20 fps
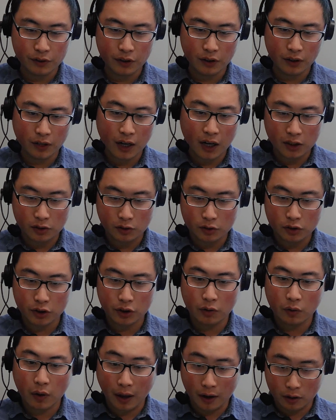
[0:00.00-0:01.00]
the
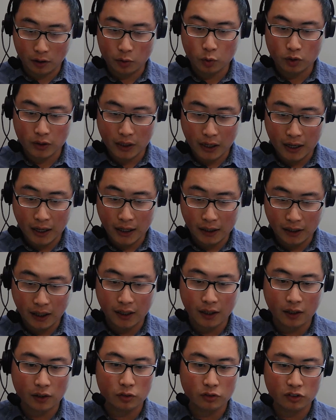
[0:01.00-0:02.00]
hydrogel agarose
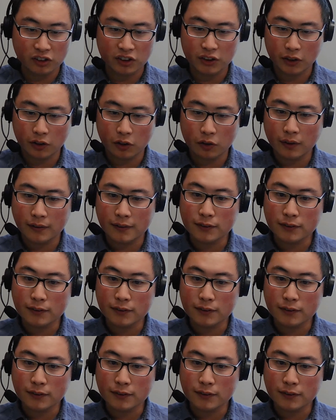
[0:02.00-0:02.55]
aqueous gel